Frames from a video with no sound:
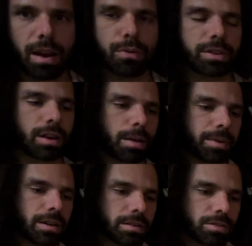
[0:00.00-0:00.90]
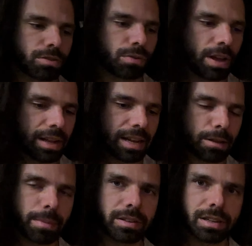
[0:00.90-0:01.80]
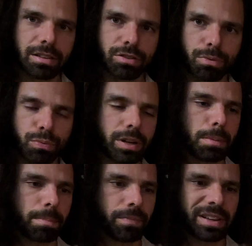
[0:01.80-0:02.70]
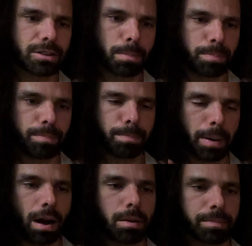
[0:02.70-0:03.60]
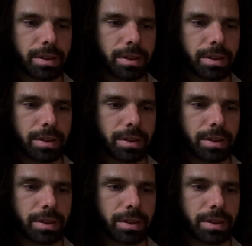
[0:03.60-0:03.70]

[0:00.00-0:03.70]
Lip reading: I mean, that mask is it's a bomb